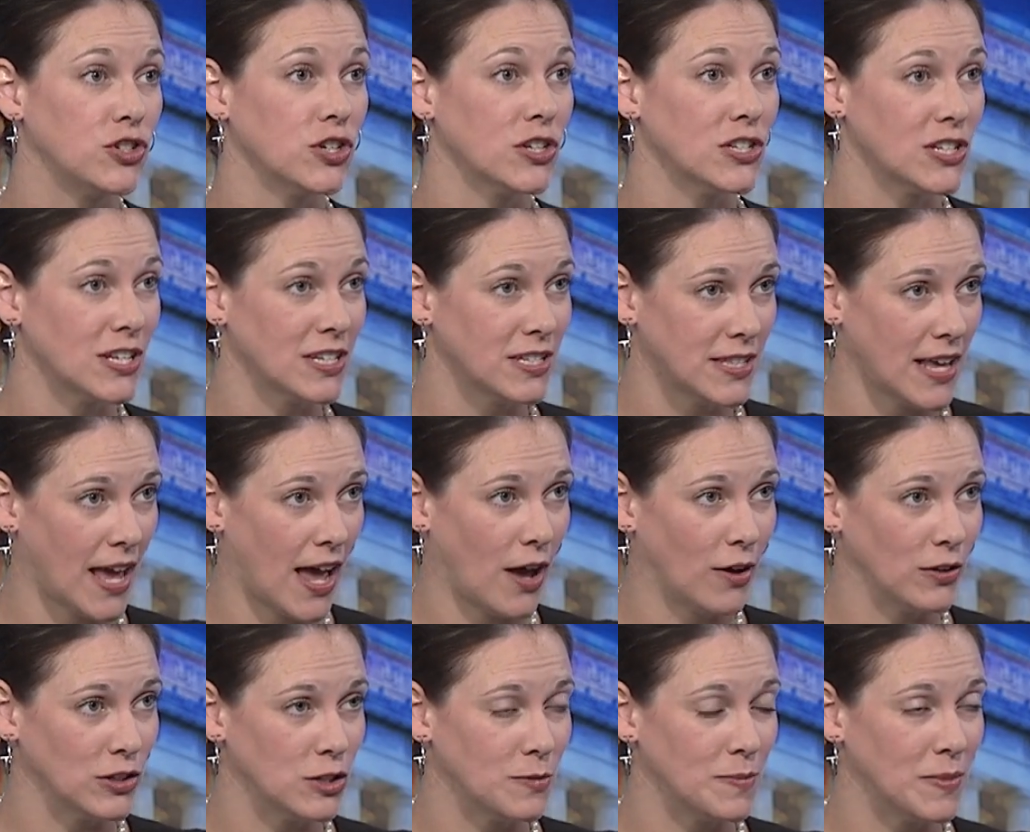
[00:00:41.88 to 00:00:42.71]
just as the
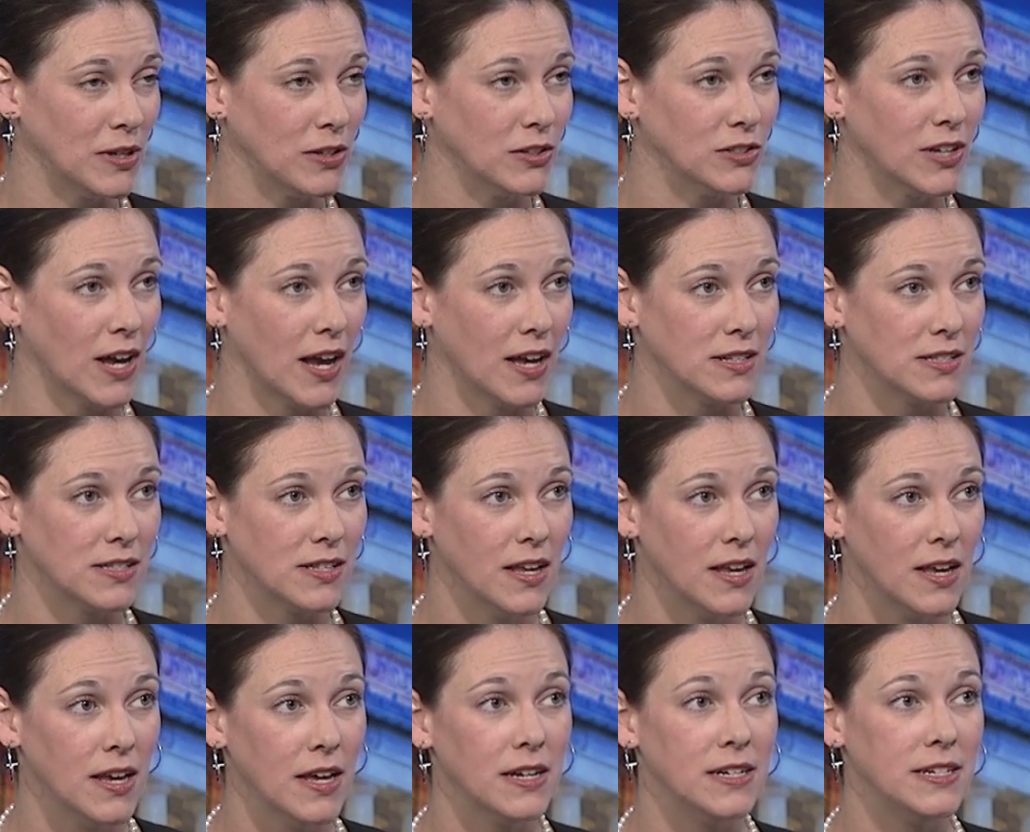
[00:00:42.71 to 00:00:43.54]
House bill does.
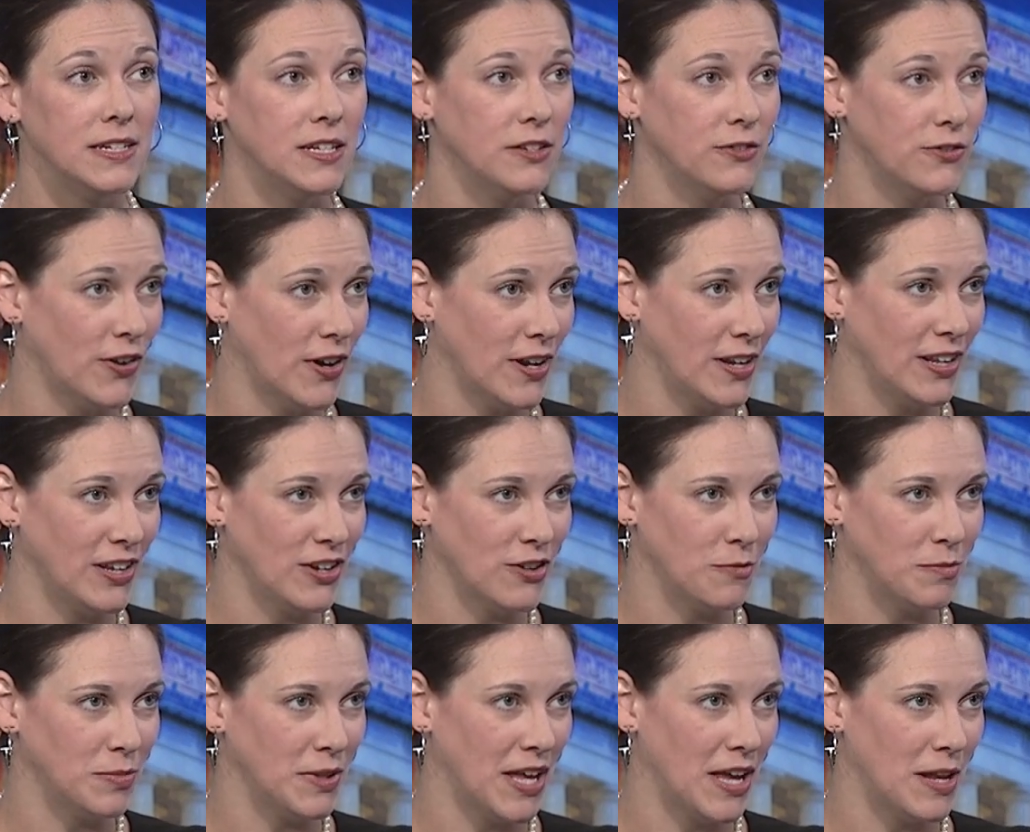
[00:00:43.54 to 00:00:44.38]
Defunding
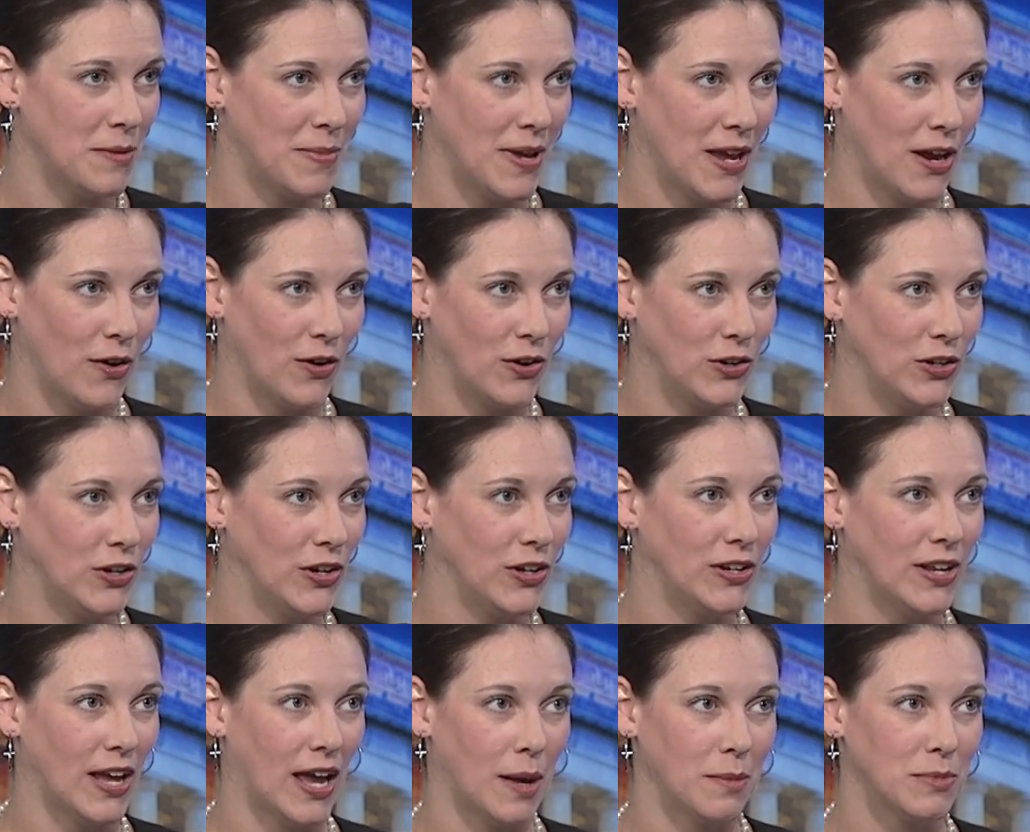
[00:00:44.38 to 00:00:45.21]
of Planned
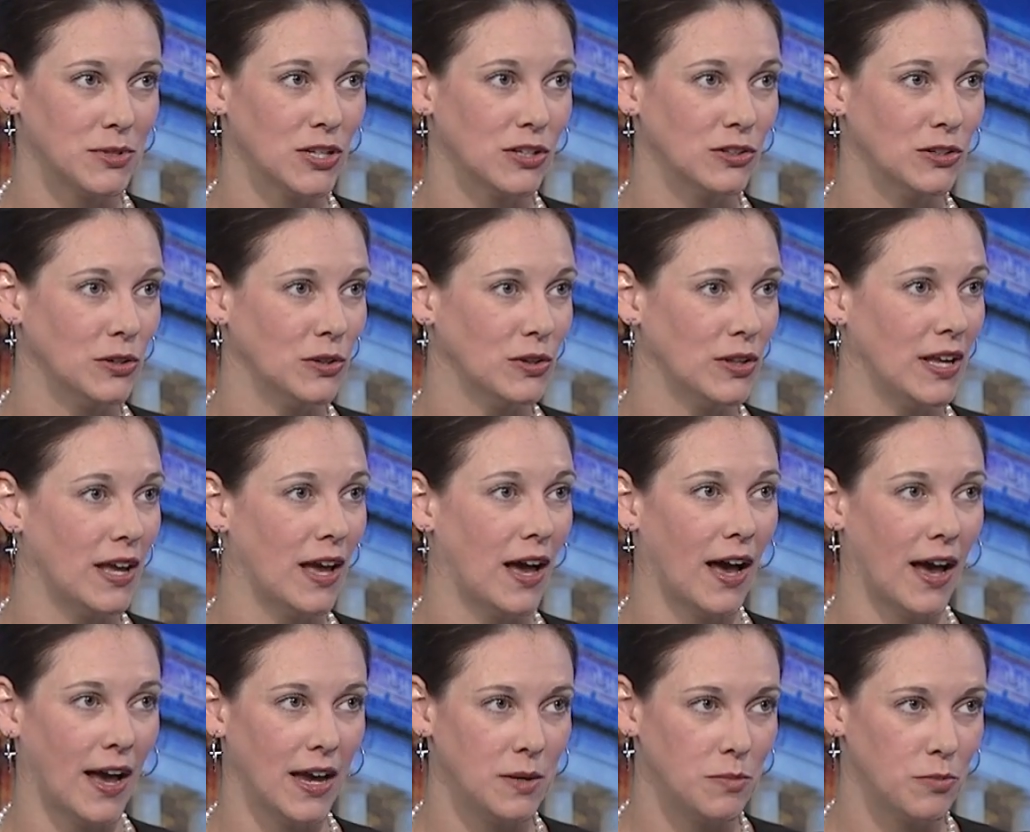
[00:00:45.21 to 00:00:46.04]
Parenthood, absolutely.
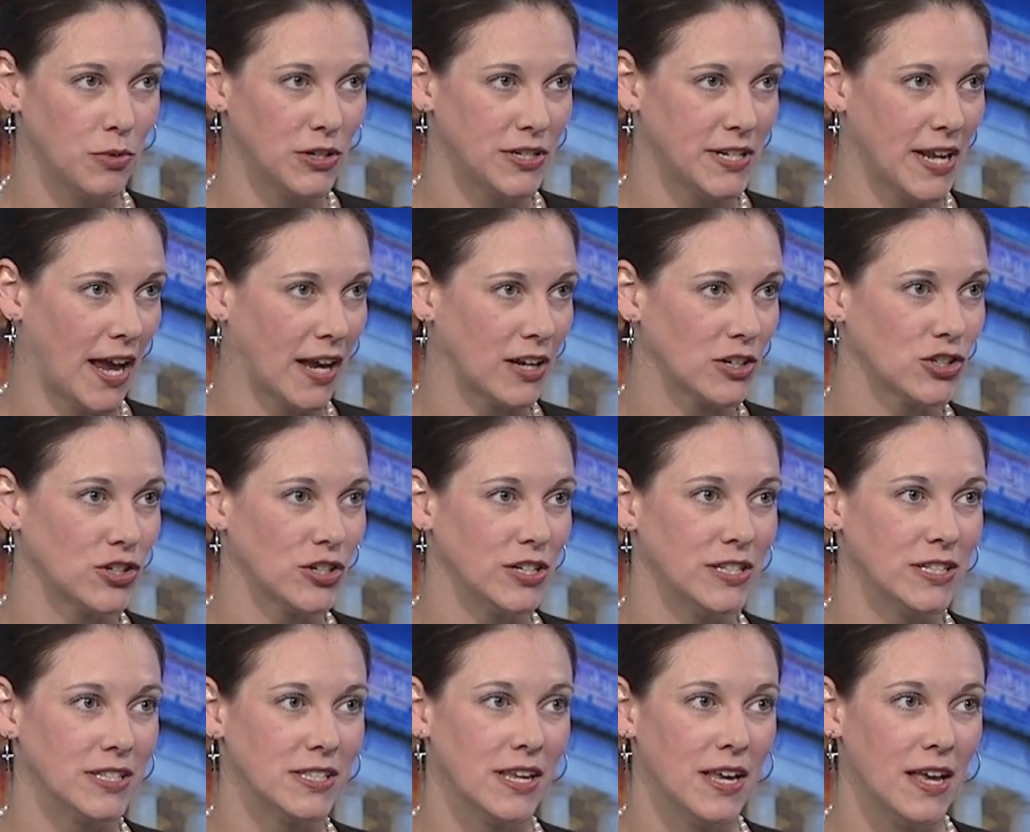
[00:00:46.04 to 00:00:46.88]
Hyde
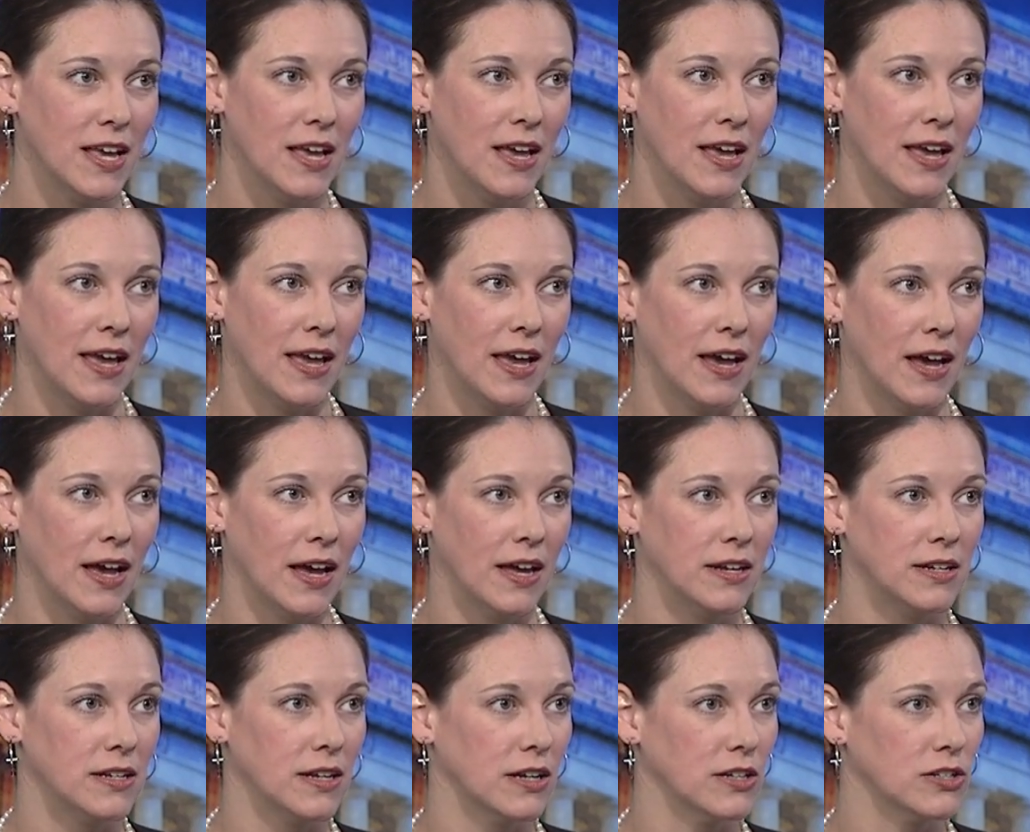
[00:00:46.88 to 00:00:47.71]
protections
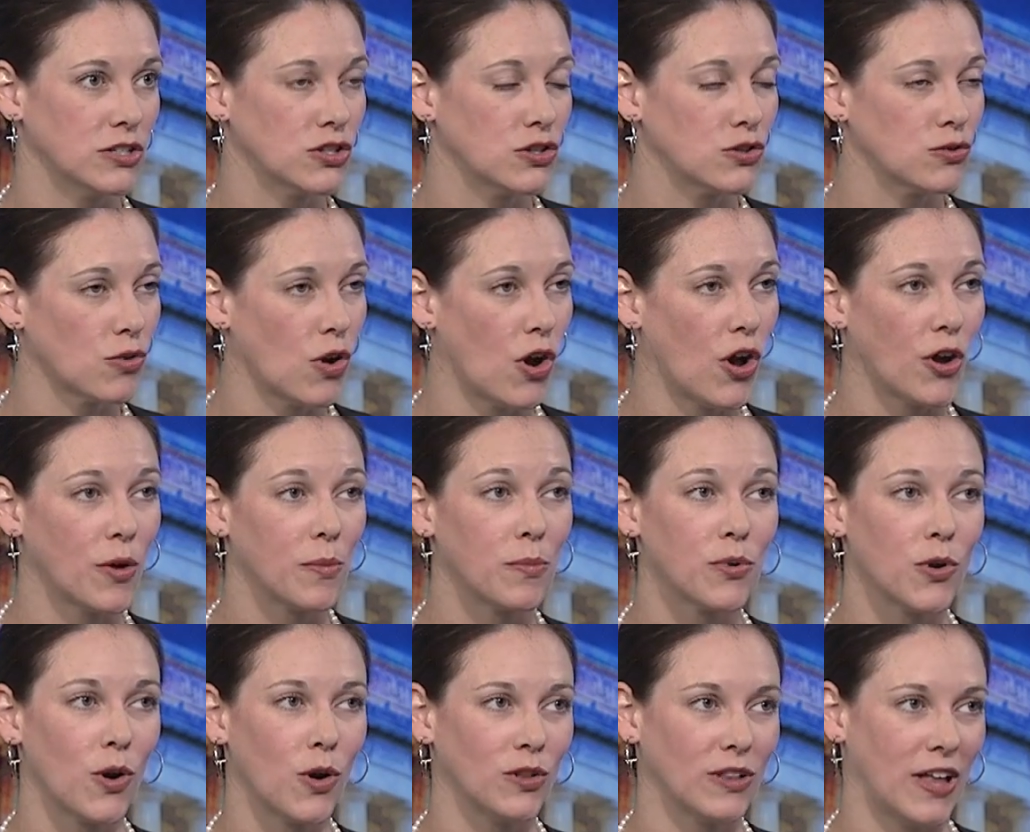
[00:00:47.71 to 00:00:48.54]
and a strong
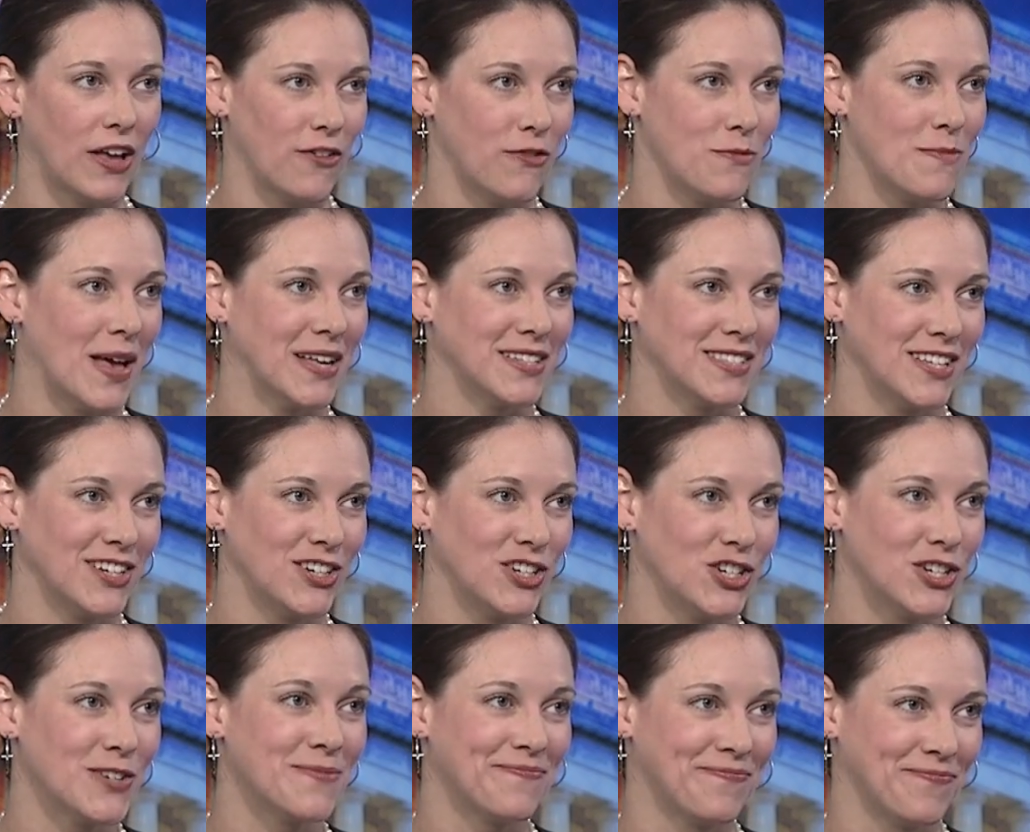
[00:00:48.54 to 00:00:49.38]
pro life
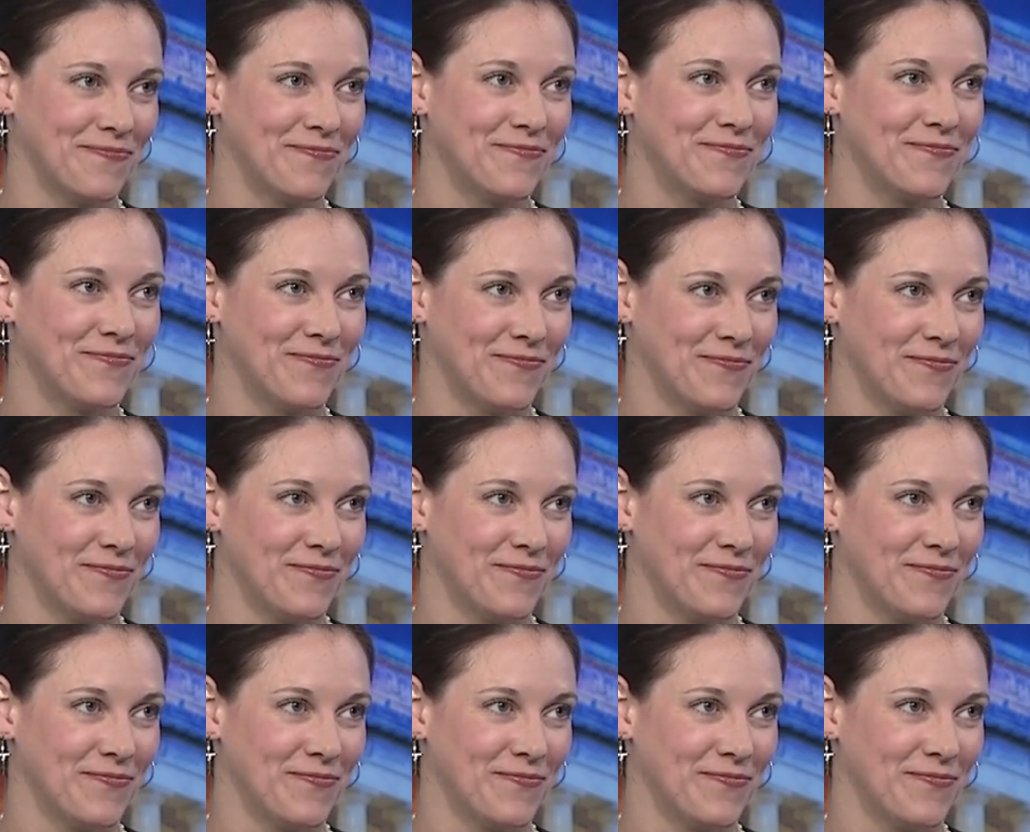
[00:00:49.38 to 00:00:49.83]
message. You're